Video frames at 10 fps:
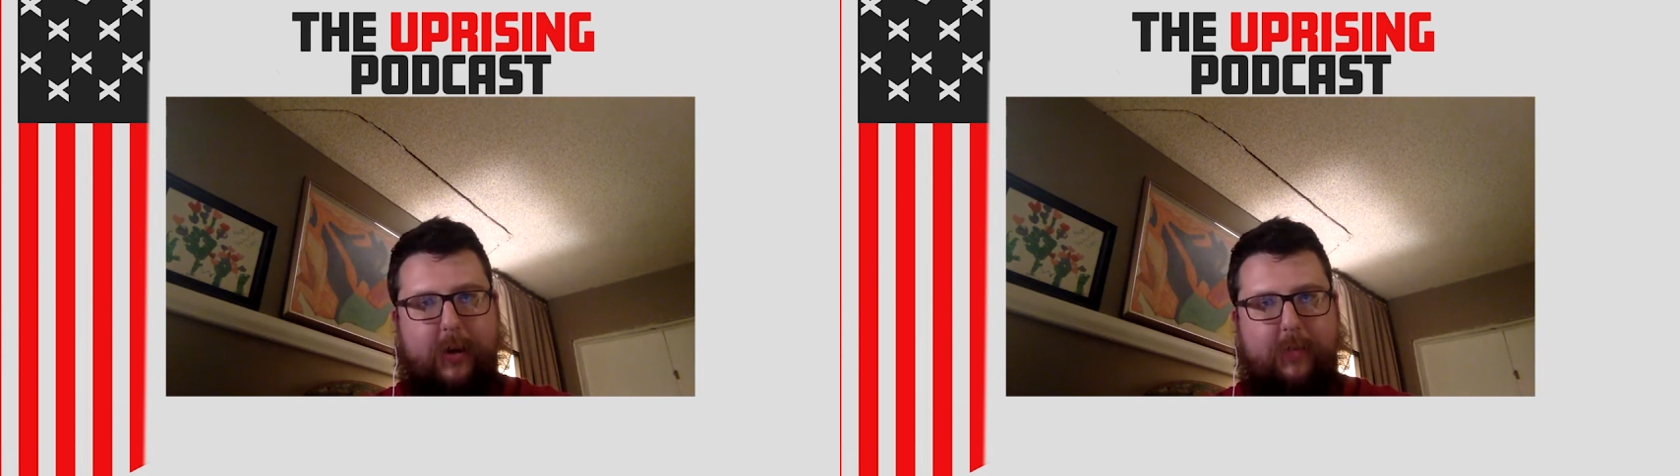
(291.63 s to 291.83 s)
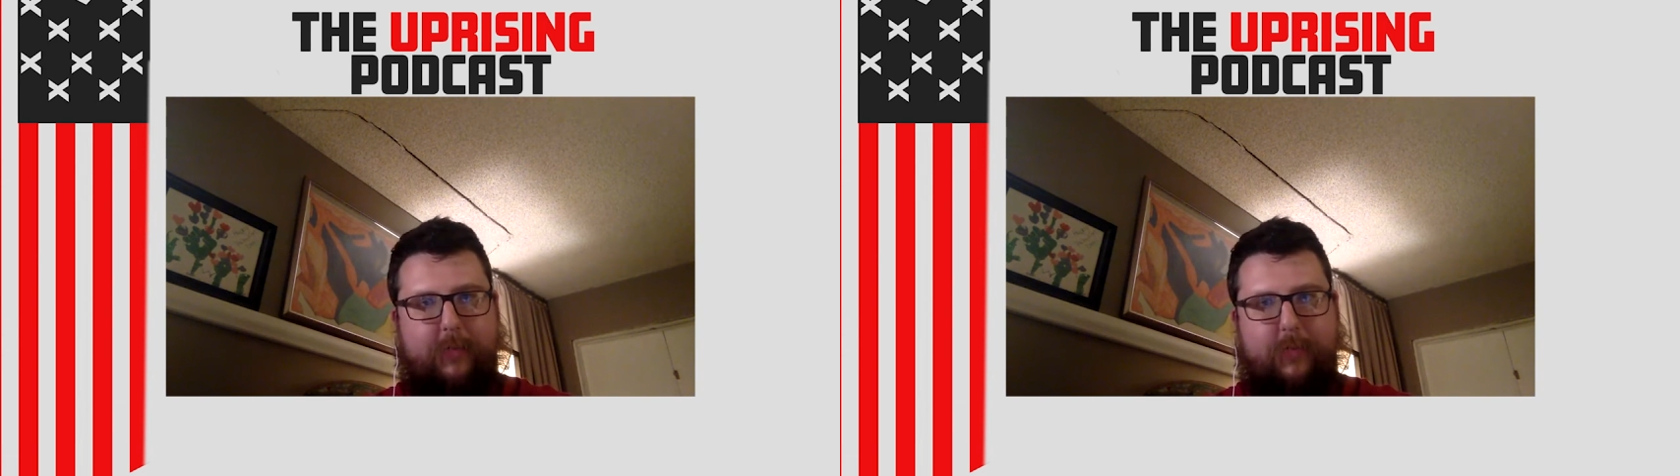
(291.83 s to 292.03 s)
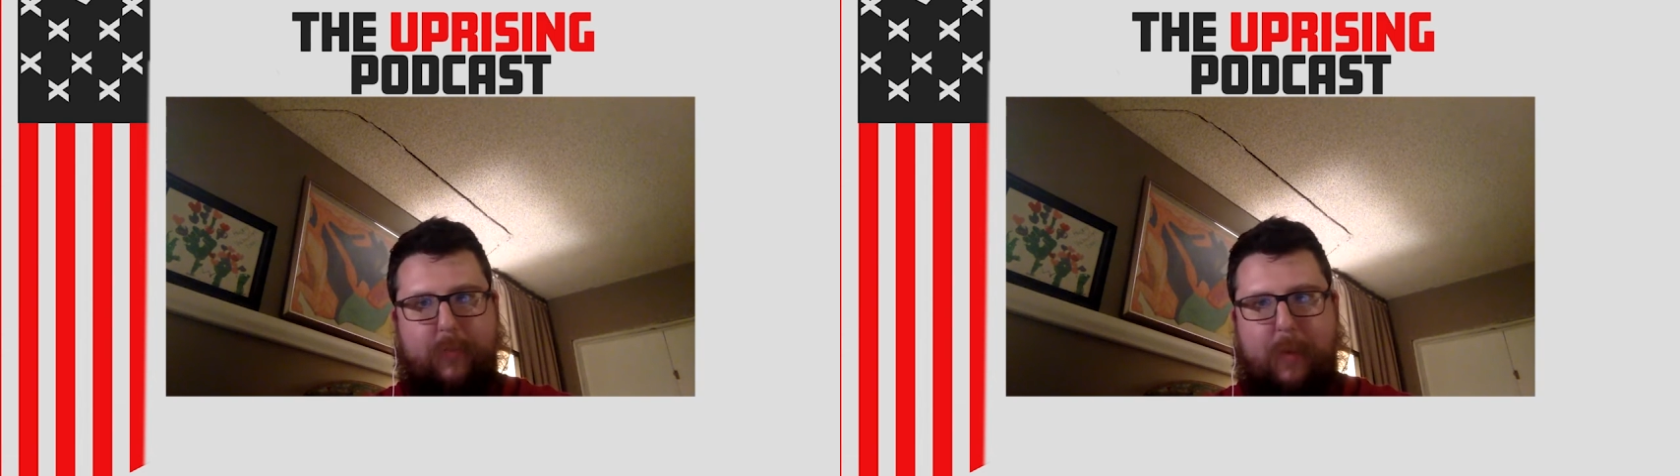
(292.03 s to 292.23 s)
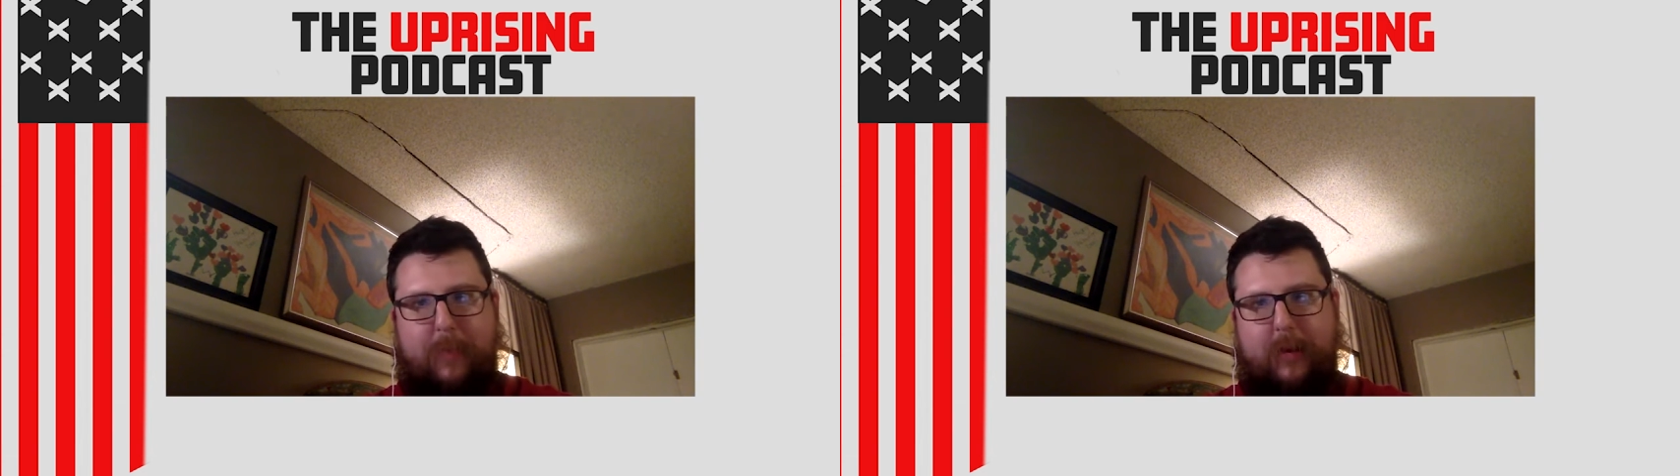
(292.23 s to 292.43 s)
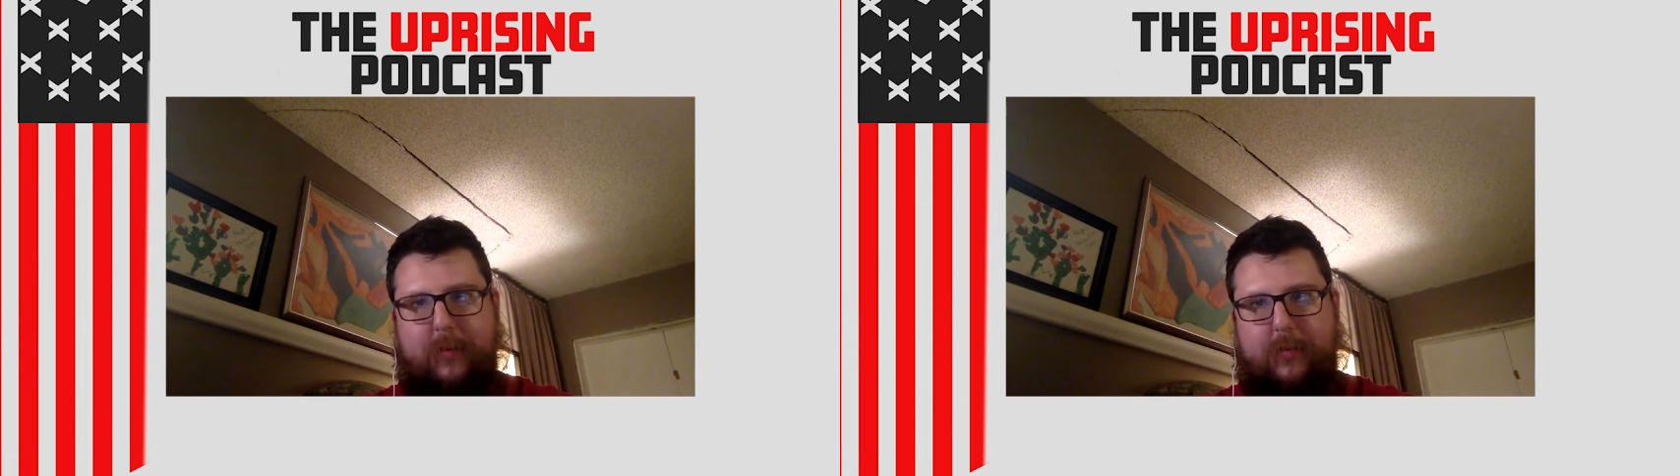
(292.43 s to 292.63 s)
and
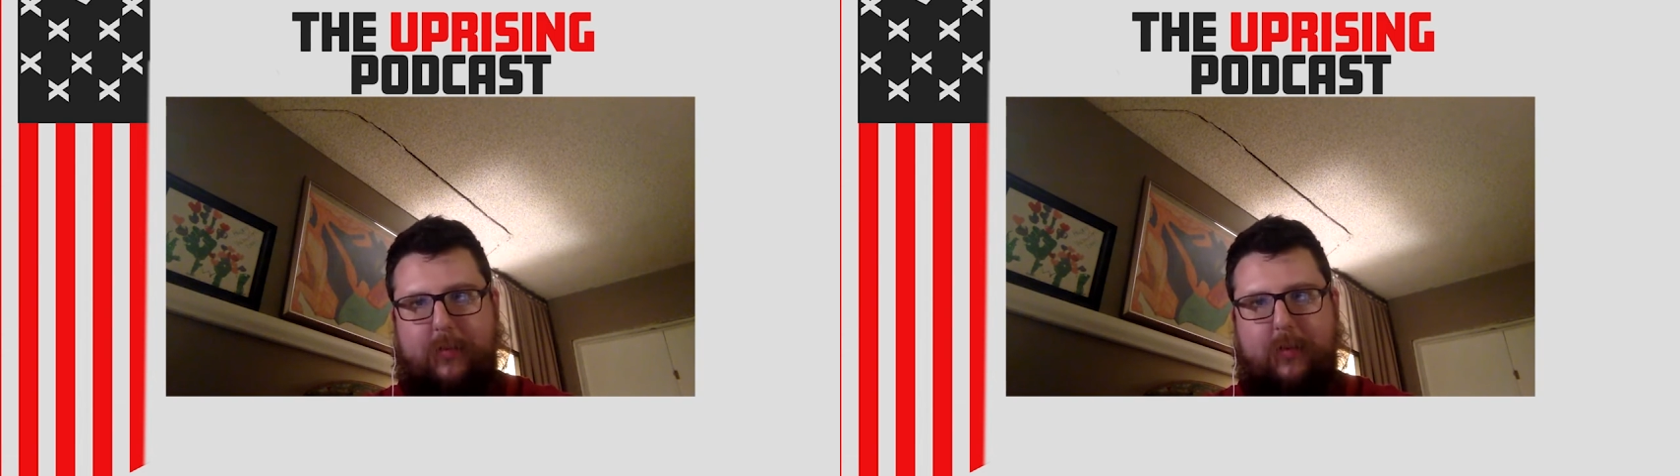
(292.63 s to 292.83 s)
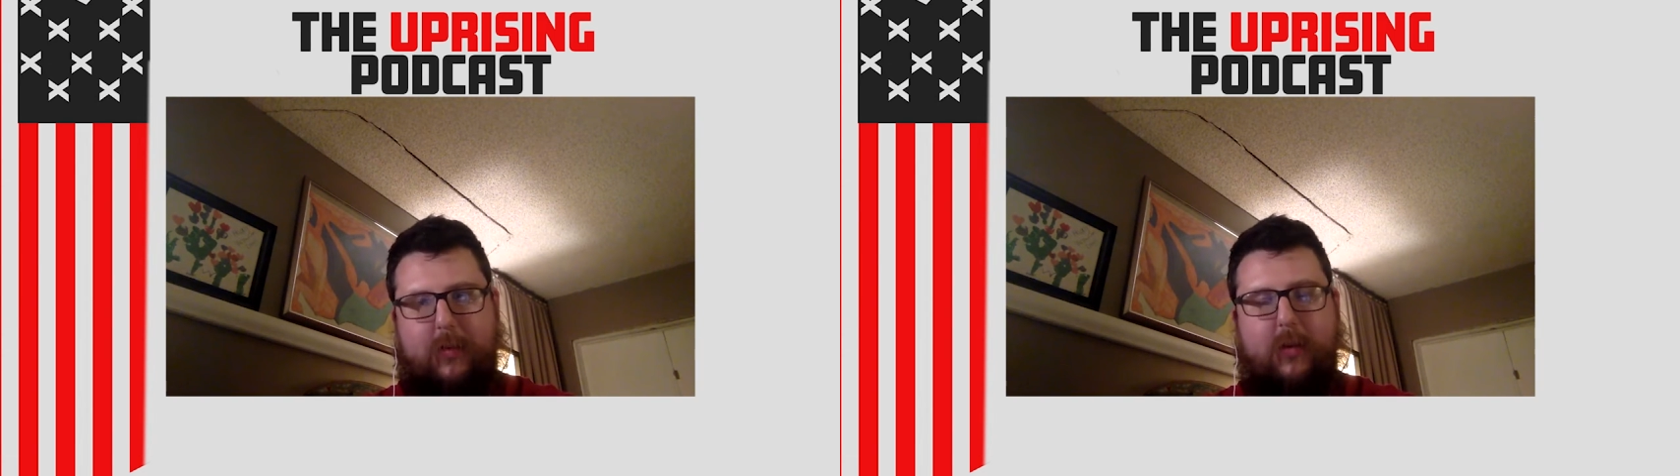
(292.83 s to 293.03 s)
Republicans